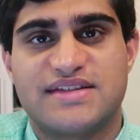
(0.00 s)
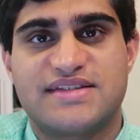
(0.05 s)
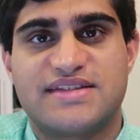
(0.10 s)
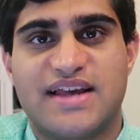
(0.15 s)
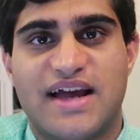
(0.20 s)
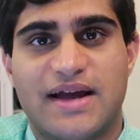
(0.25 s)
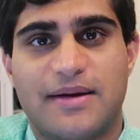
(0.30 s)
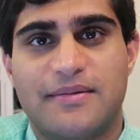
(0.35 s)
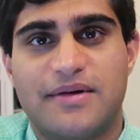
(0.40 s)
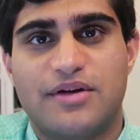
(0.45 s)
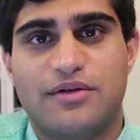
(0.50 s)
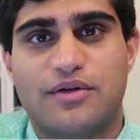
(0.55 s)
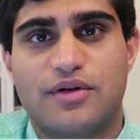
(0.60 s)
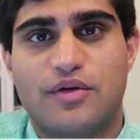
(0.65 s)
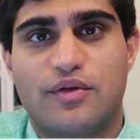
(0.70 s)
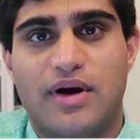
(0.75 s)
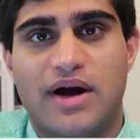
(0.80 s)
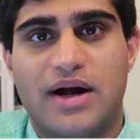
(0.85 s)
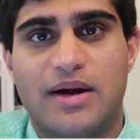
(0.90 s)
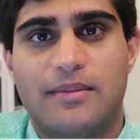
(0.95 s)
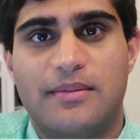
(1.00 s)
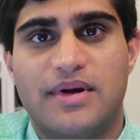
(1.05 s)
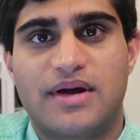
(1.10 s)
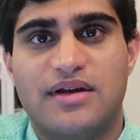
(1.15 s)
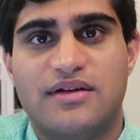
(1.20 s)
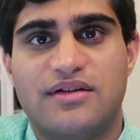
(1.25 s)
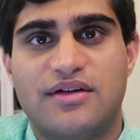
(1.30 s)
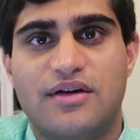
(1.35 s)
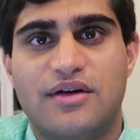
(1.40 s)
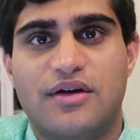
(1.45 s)
segment
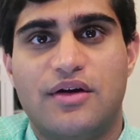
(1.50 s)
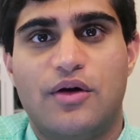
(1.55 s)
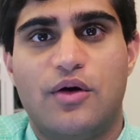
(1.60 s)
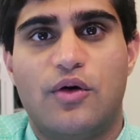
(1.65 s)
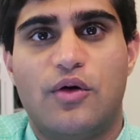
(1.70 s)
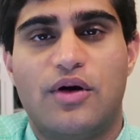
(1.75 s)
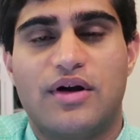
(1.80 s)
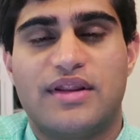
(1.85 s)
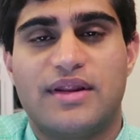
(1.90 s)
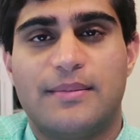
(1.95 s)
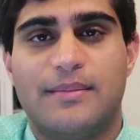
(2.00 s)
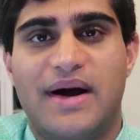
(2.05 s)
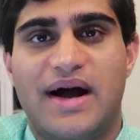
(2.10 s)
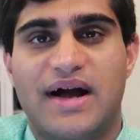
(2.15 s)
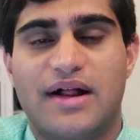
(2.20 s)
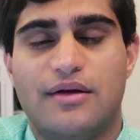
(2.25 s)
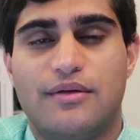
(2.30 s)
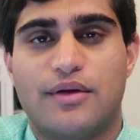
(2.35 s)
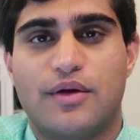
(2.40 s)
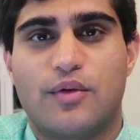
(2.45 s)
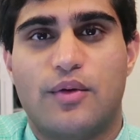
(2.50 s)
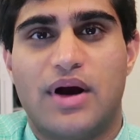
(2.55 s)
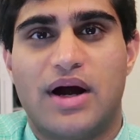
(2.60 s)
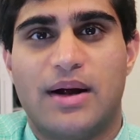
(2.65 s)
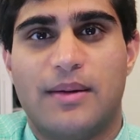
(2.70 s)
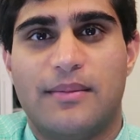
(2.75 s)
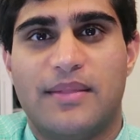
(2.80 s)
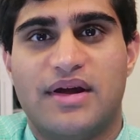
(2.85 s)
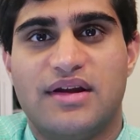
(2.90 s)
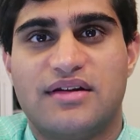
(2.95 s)
requirement or the mile
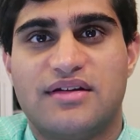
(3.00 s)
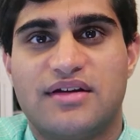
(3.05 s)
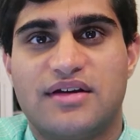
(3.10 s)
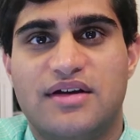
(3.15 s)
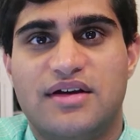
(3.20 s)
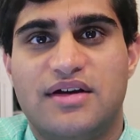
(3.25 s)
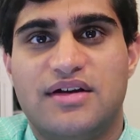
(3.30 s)
requirement.